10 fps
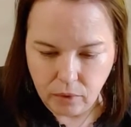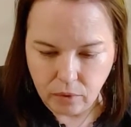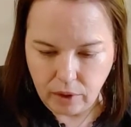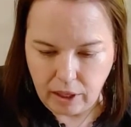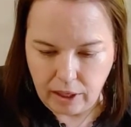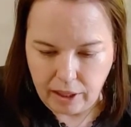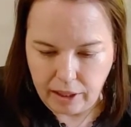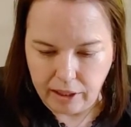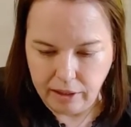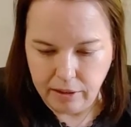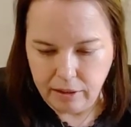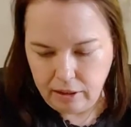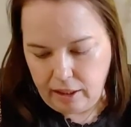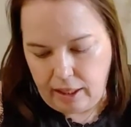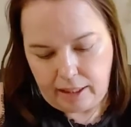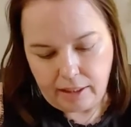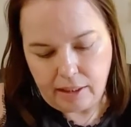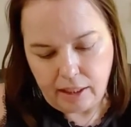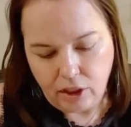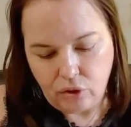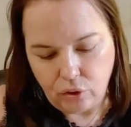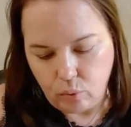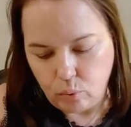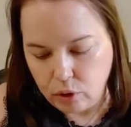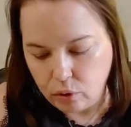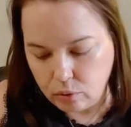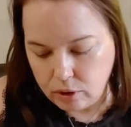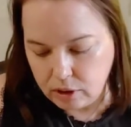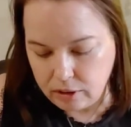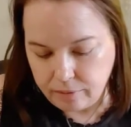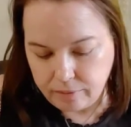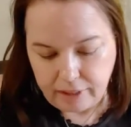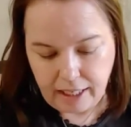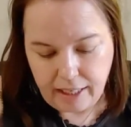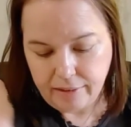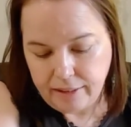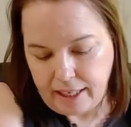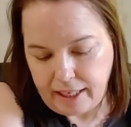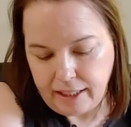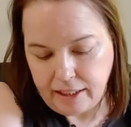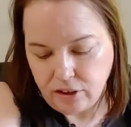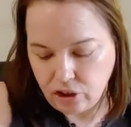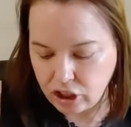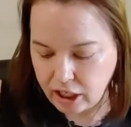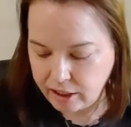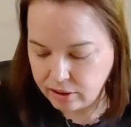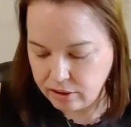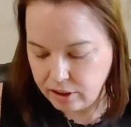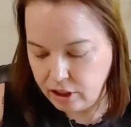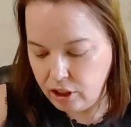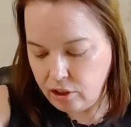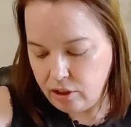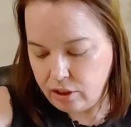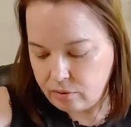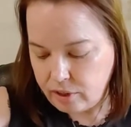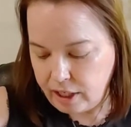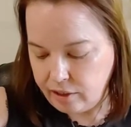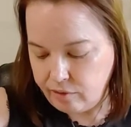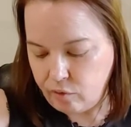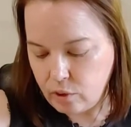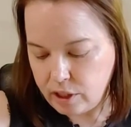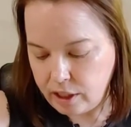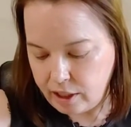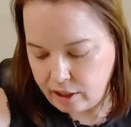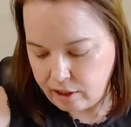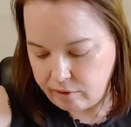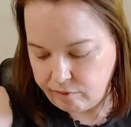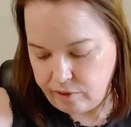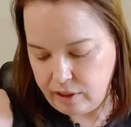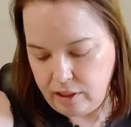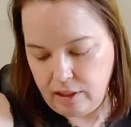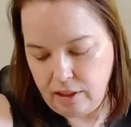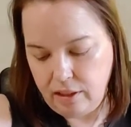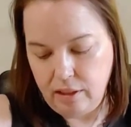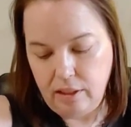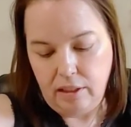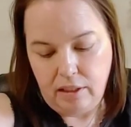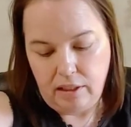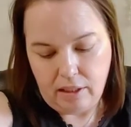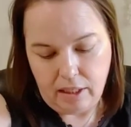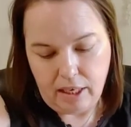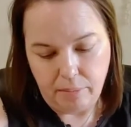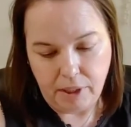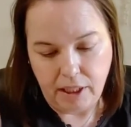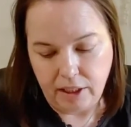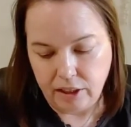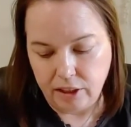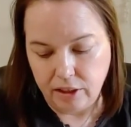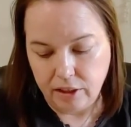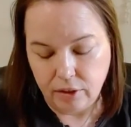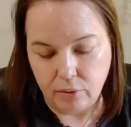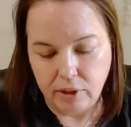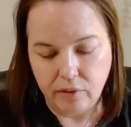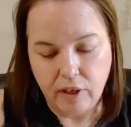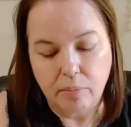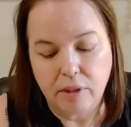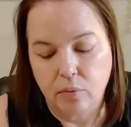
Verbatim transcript: Okay. Ancestral wounds. Yeah. Okay. Inner child. right? Four of Cups here, Three of Cups in